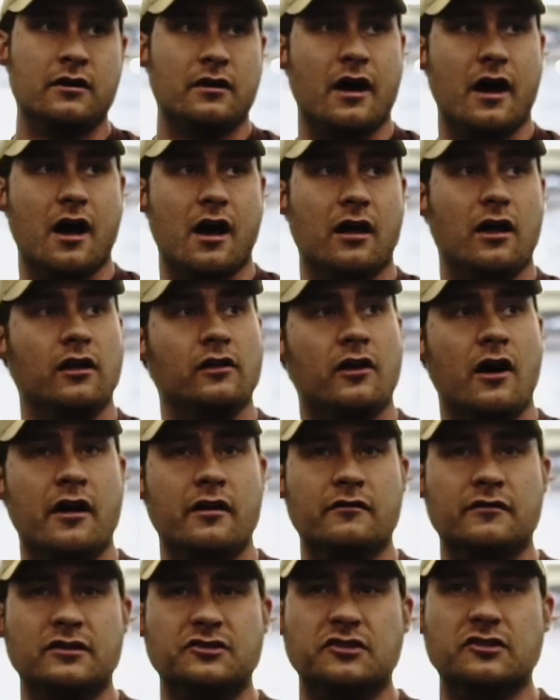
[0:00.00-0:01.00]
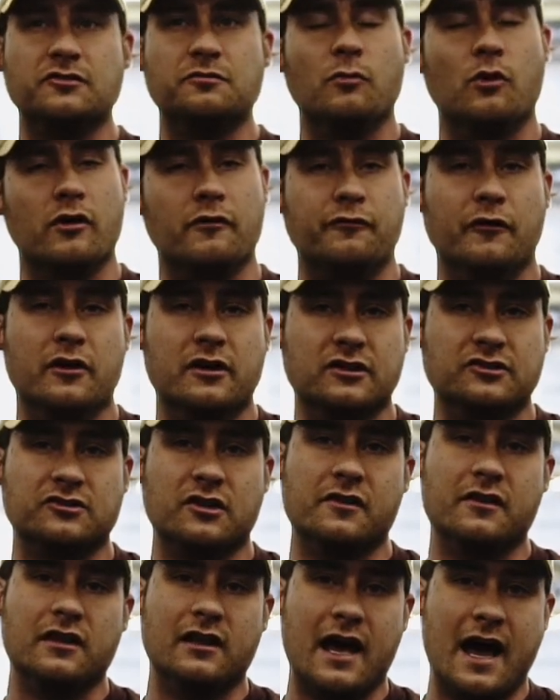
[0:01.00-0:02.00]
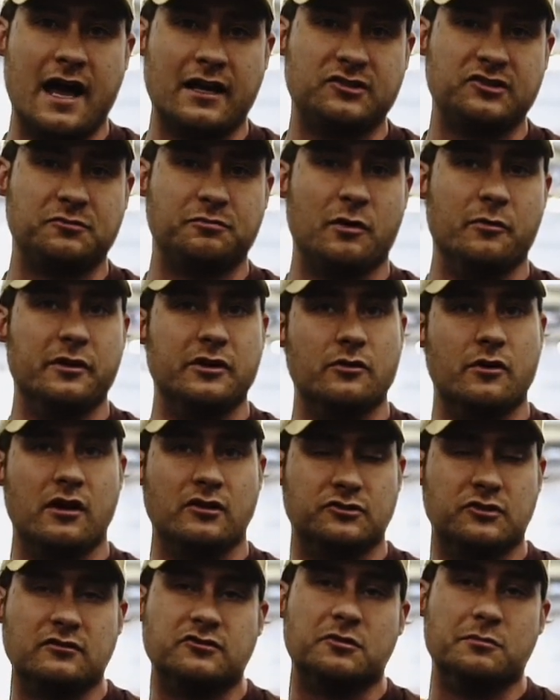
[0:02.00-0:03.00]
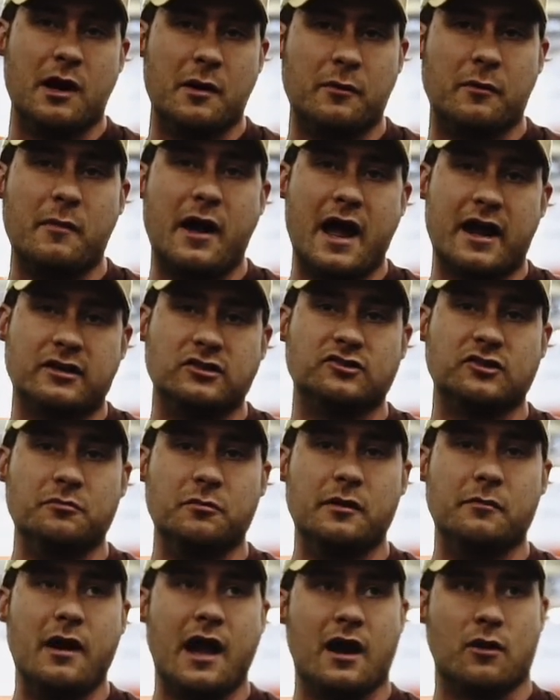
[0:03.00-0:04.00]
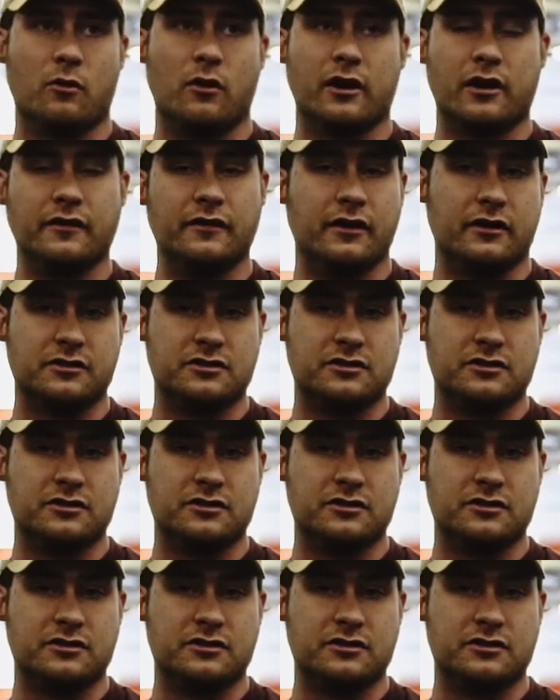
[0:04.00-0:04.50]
A lot of this is more focused on the lats, but we do also have some upper back and some mid back work in there